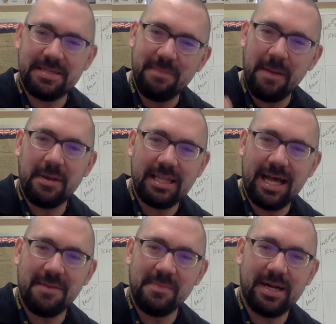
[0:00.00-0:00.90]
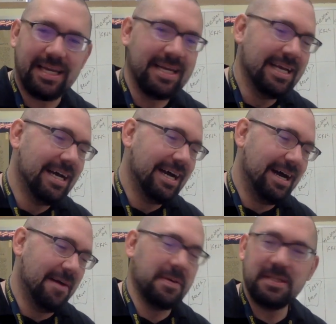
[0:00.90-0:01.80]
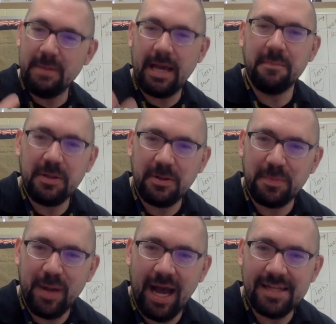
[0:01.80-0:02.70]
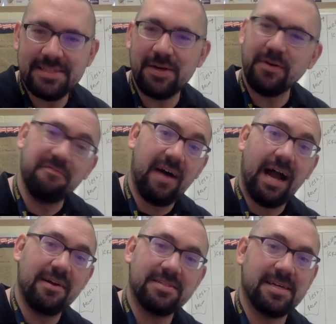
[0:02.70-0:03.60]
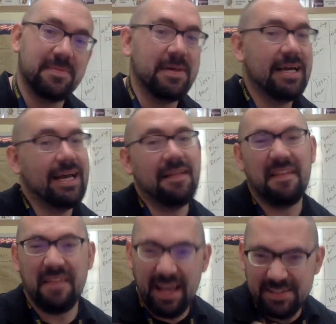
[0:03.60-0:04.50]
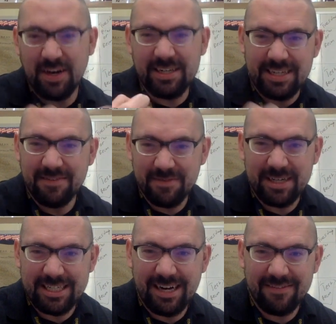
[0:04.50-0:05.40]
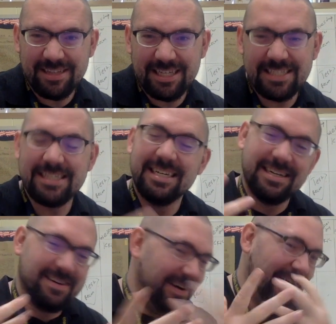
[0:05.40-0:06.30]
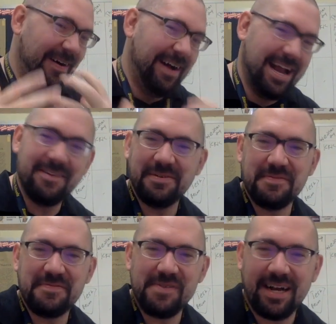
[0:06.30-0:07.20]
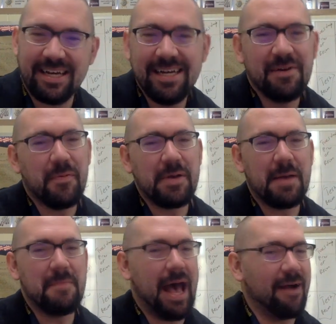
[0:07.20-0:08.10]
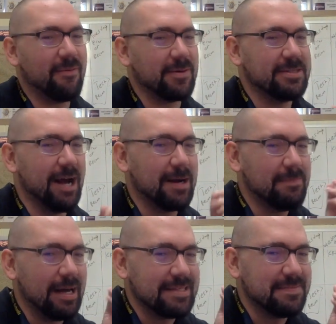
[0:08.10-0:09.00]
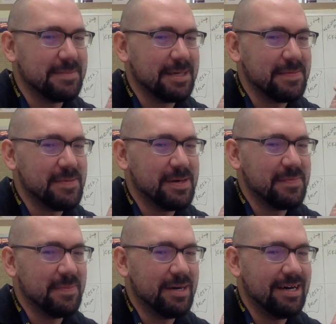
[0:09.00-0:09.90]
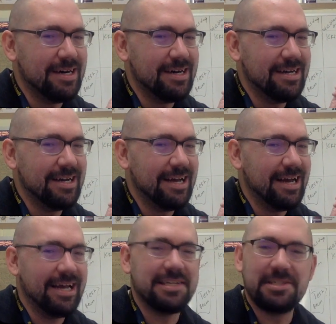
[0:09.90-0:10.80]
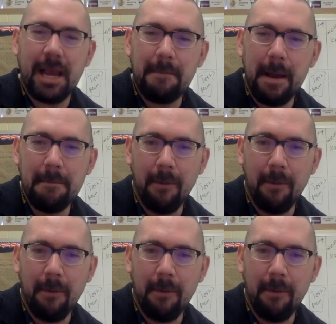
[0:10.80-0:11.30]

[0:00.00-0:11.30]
He made me a lot of money, but he's making me look bad. So he fires them, and then they start to conflict after this. Oh, Henry Frick. When we get back, we're talking about some money. J.P.